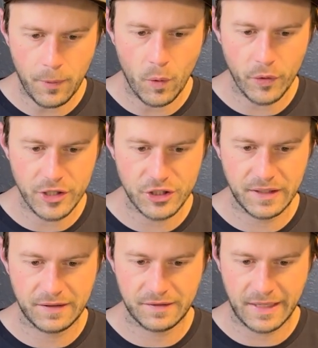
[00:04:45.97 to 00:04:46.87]

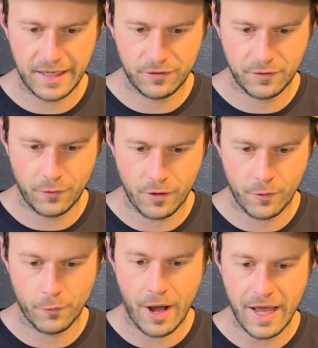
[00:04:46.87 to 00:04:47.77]
origin states for
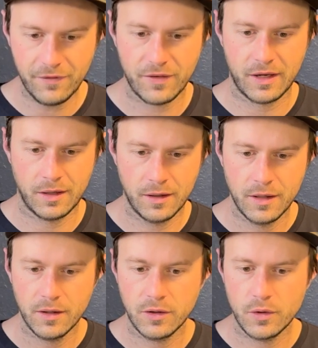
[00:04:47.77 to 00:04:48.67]
arriving
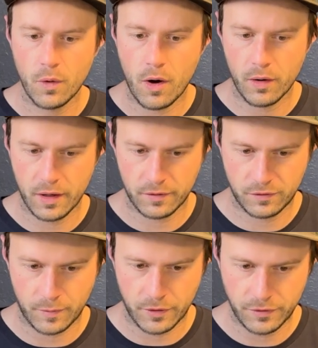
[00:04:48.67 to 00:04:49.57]
U-Haul
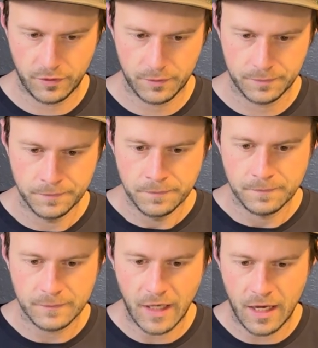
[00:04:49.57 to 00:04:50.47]
customers,
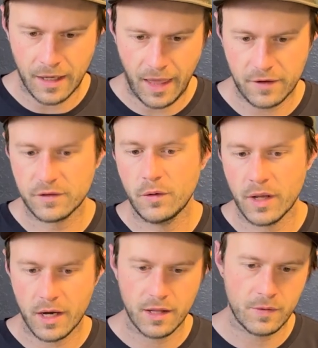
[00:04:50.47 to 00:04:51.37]

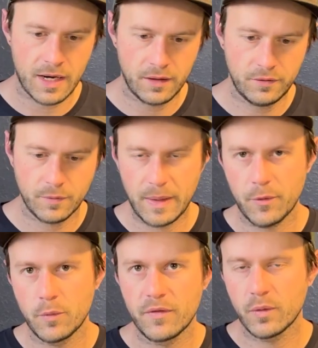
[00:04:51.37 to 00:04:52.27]
excluding Colorado, so people
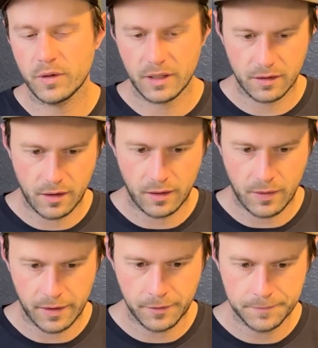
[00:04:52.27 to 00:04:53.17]
moving within
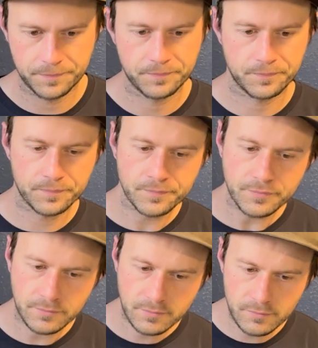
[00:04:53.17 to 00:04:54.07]
Colorado.
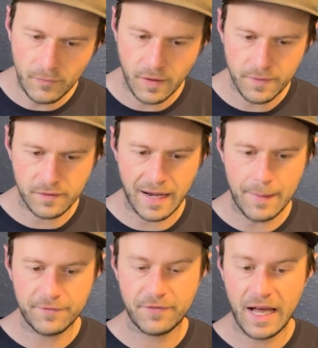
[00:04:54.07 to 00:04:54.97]
The
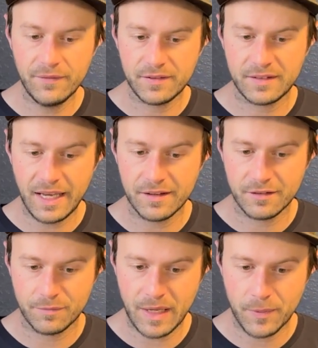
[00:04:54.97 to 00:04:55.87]
top 5 states
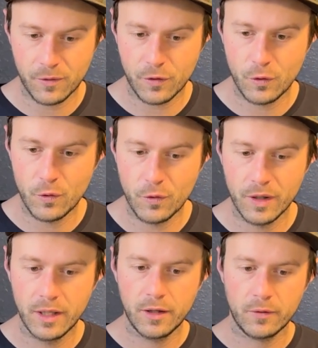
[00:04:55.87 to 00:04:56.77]
of people who
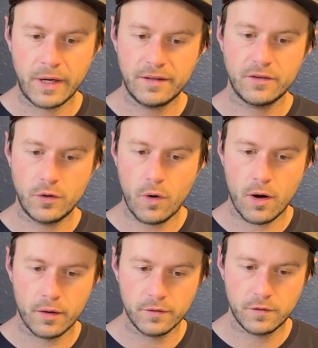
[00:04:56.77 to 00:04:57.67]
rented
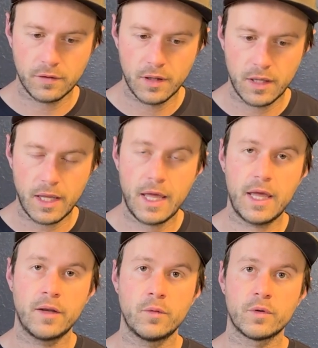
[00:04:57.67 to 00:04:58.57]
U-Hauls
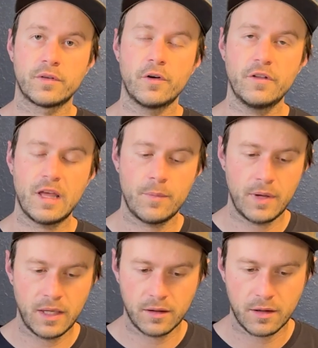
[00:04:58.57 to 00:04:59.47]
and returned them
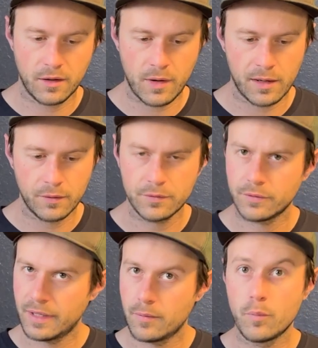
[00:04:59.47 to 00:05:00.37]
in Colorado. So
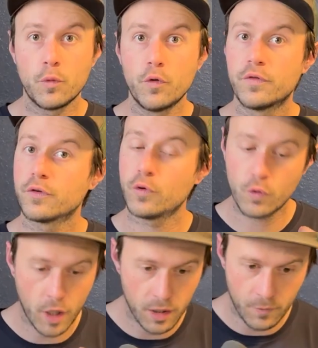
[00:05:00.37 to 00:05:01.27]
again, moved to
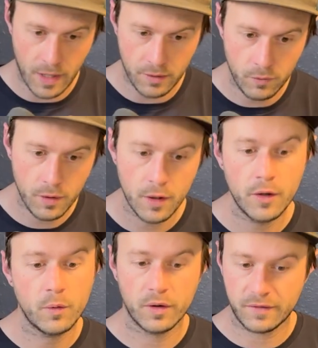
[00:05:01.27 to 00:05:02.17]
Colorado,
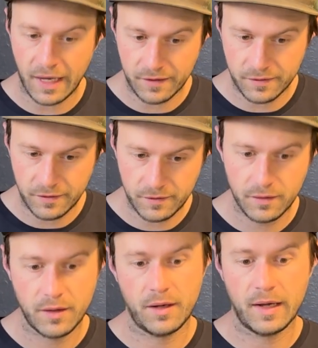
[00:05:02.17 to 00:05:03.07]
were Texas,
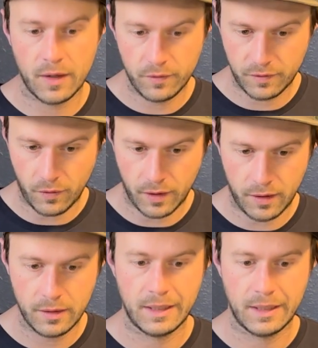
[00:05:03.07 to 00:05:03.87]
Arizona,